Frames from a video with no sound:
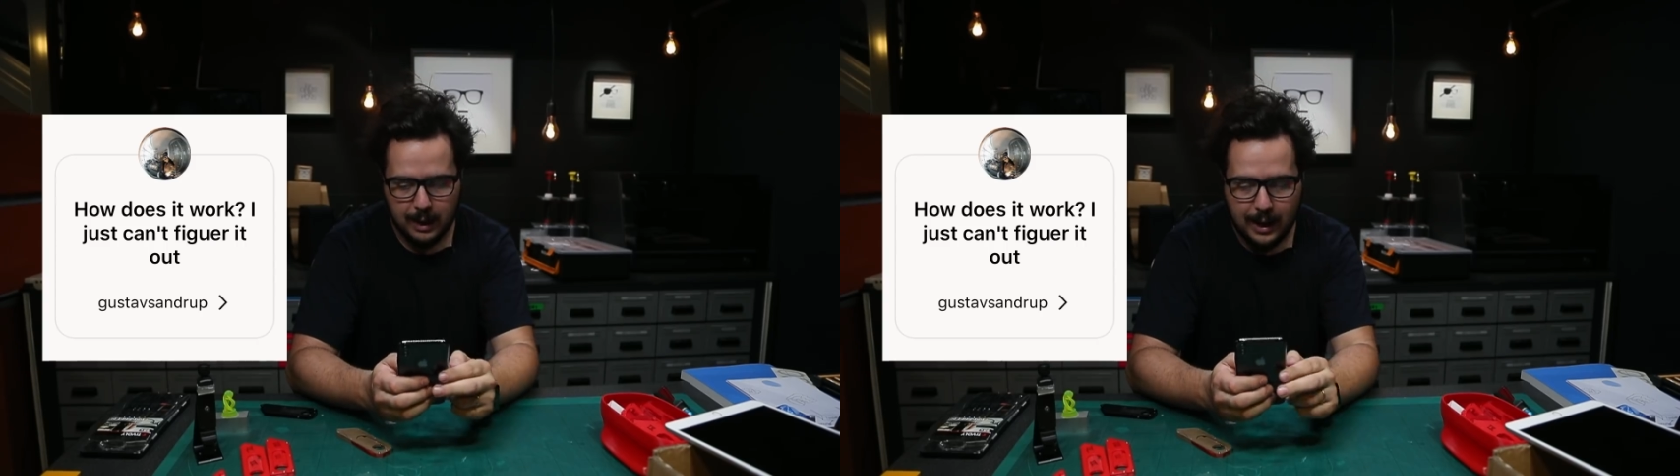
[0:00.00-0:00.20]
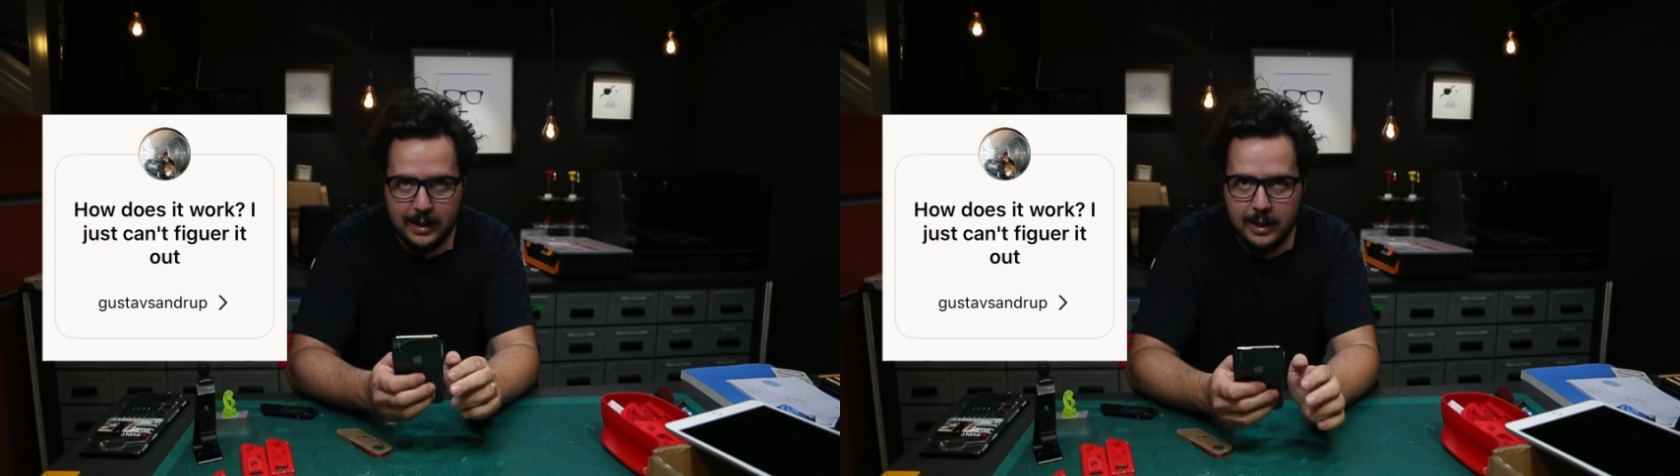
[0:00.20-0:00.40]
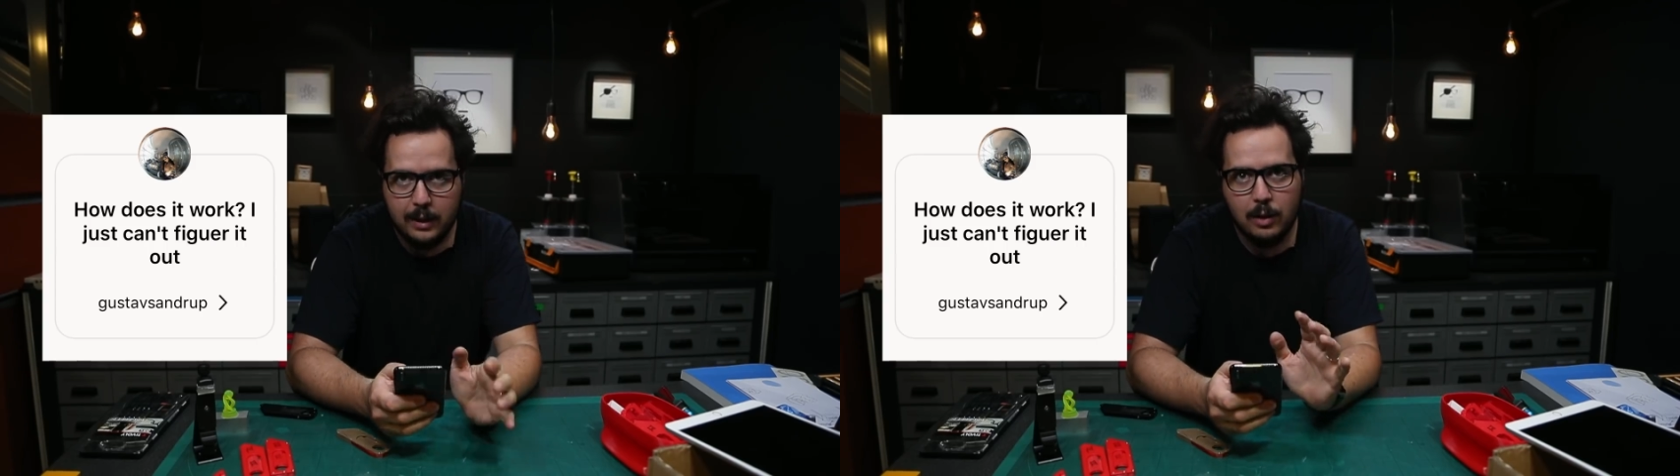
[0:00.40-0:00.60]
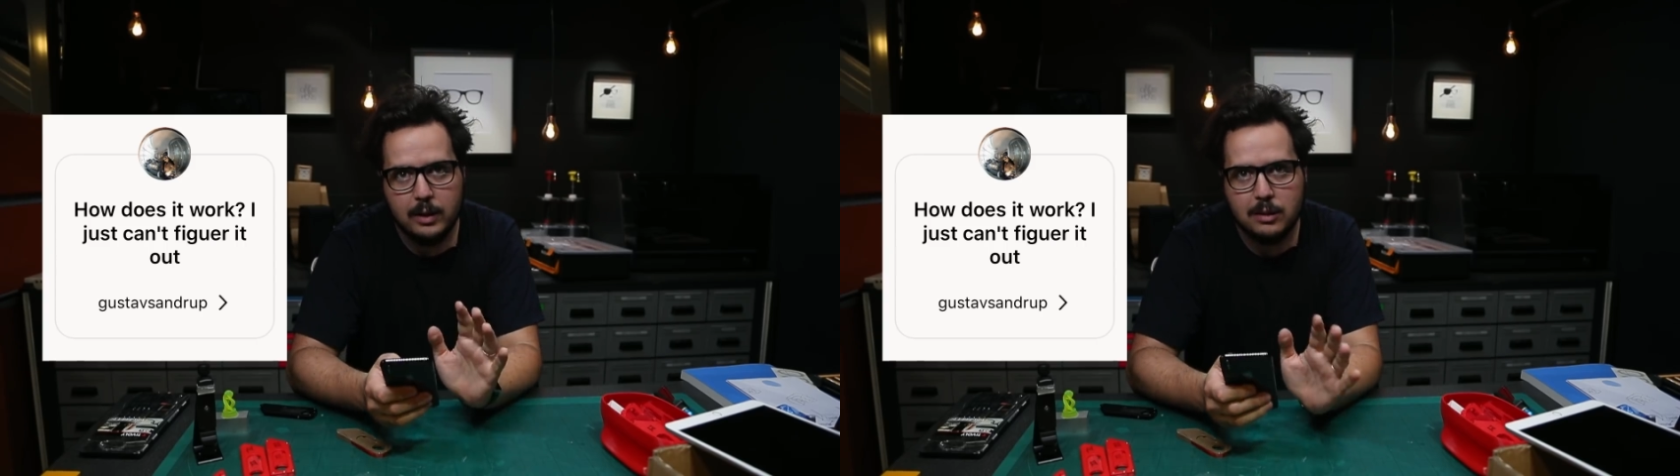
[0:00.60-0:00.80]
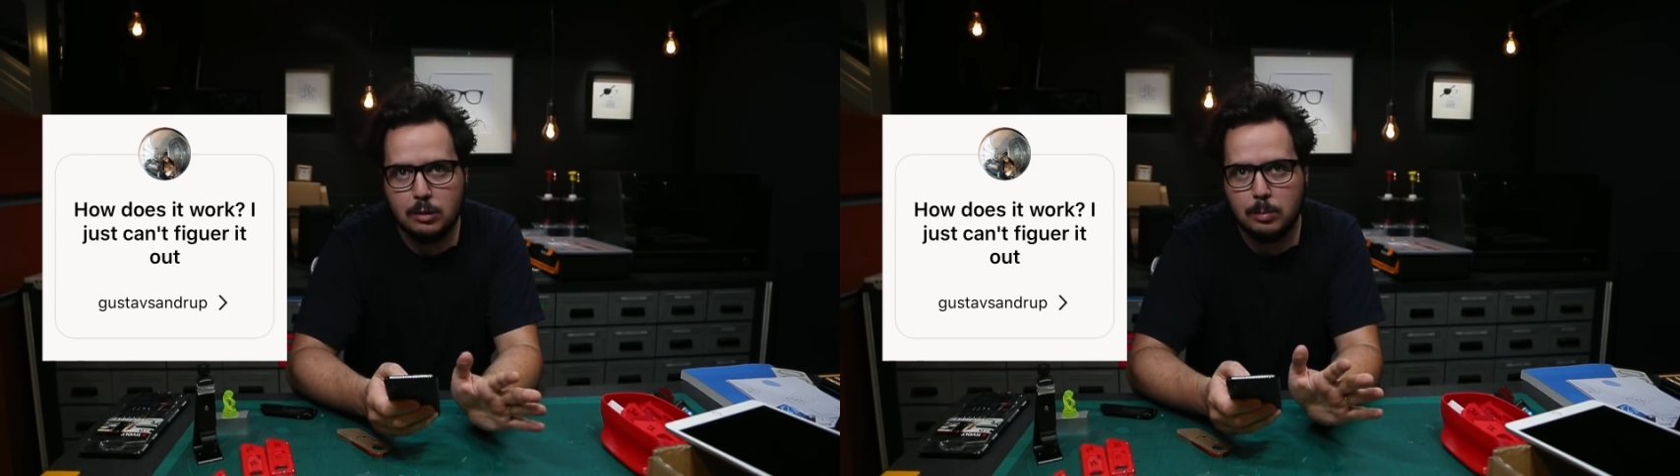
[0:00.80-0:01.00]
I cannot
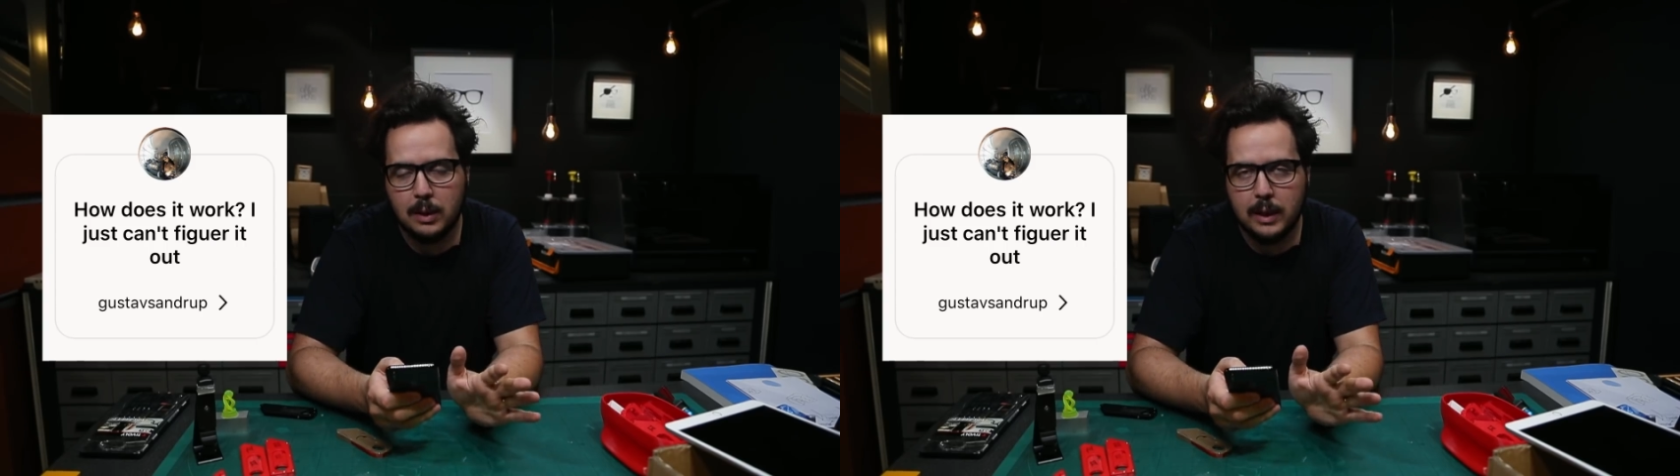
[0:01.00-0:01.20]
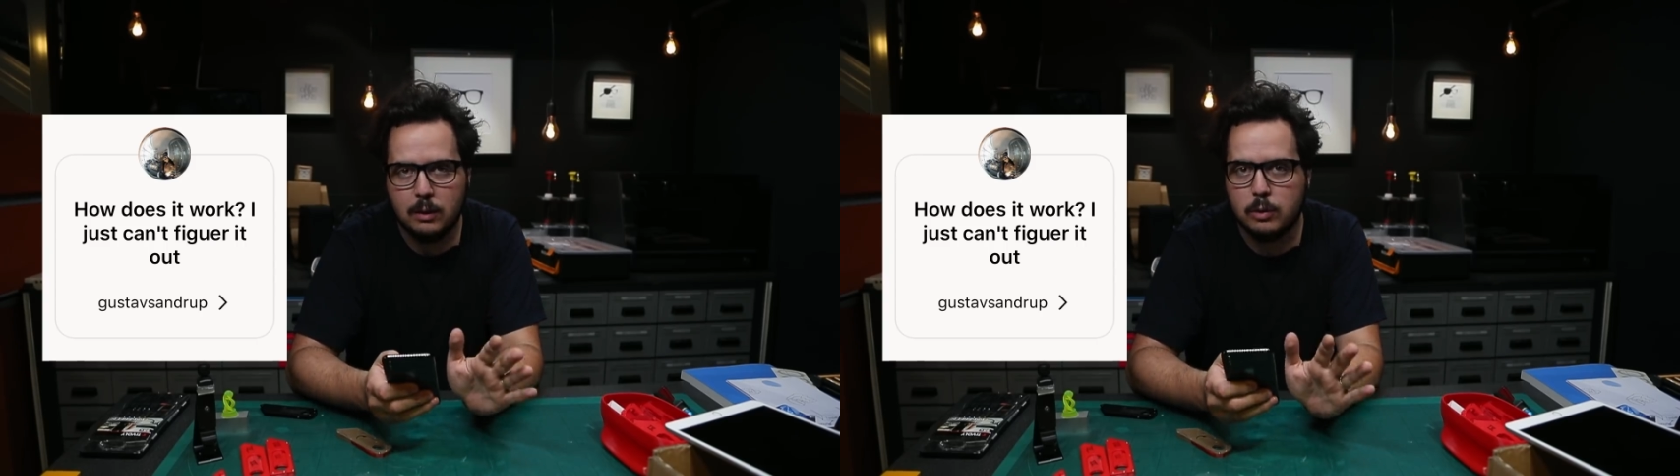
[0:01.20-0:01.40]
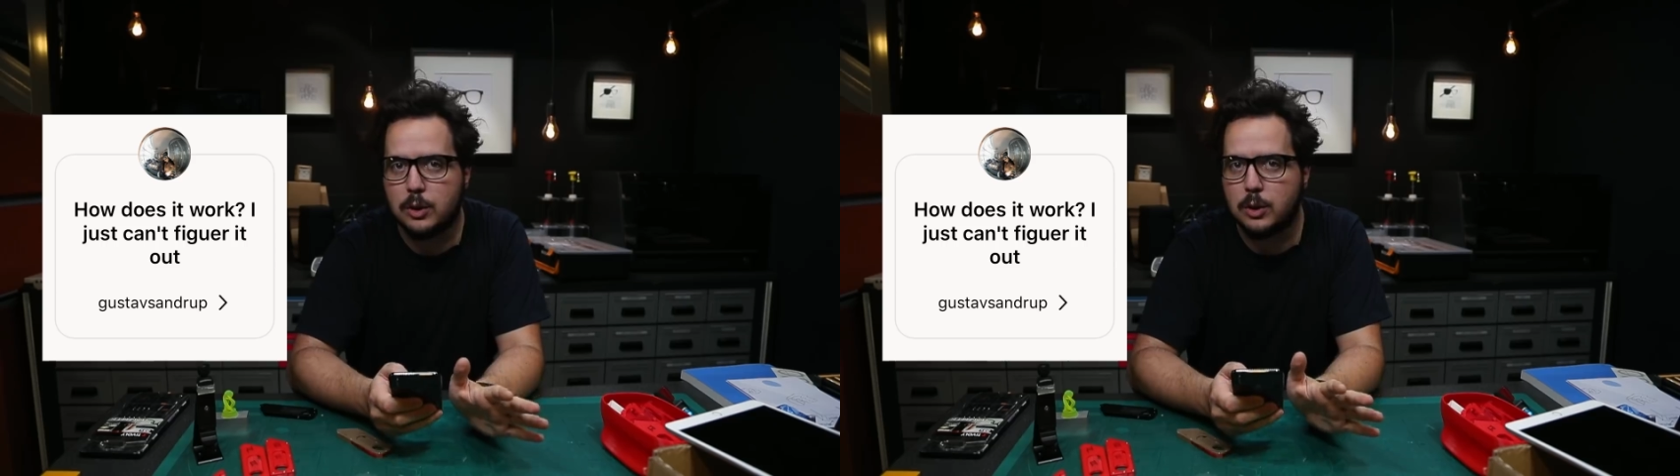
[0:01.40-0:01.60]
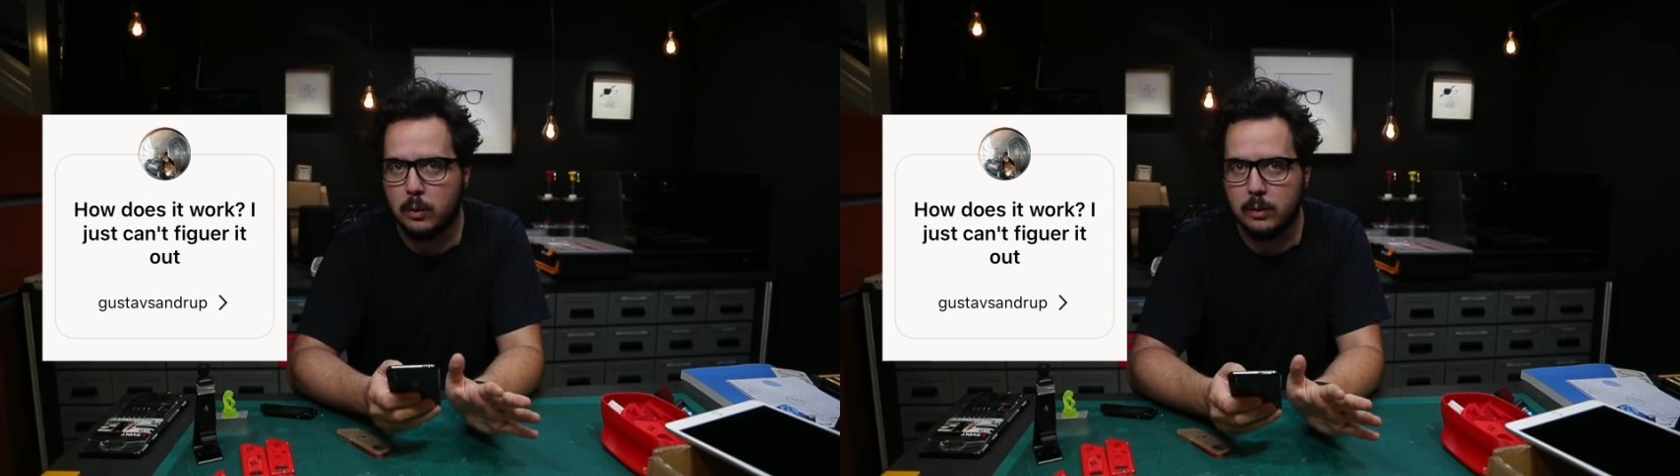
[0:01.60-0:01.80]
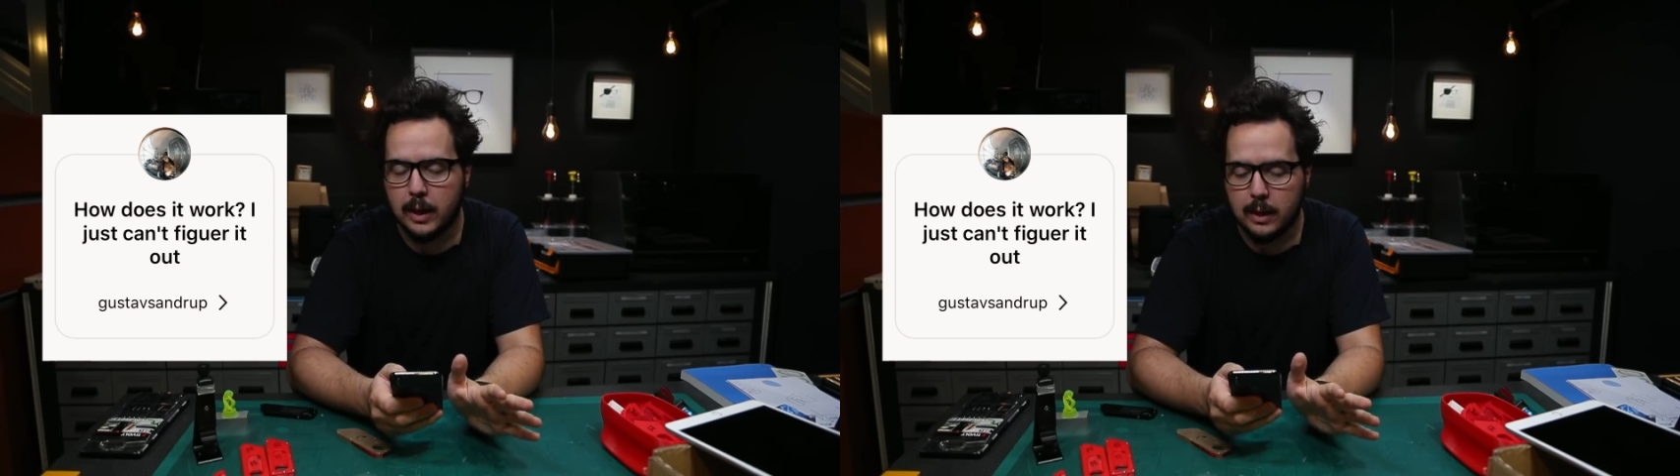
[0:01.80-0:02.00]
explain or
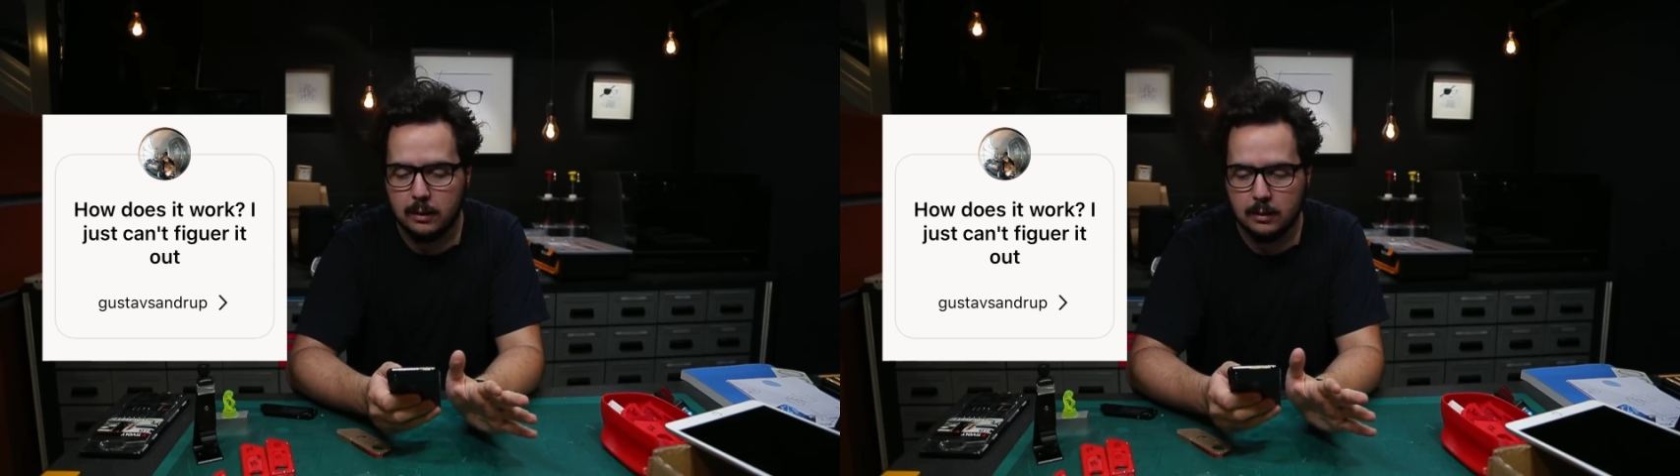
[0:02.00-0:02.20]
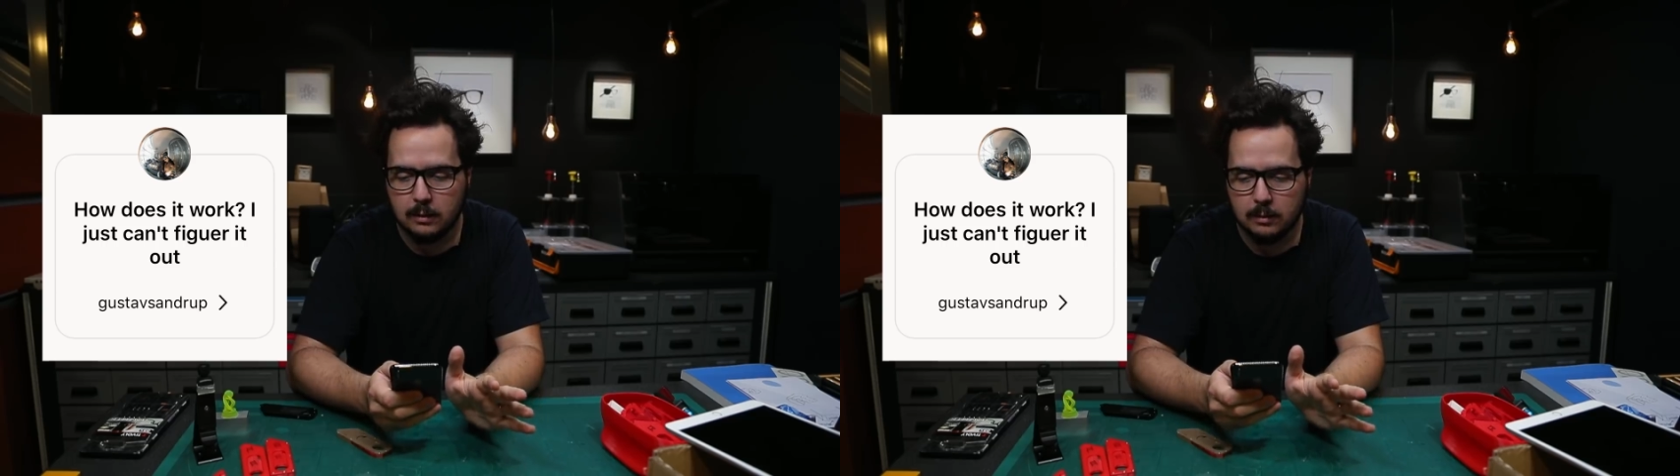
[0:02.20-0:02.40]
show that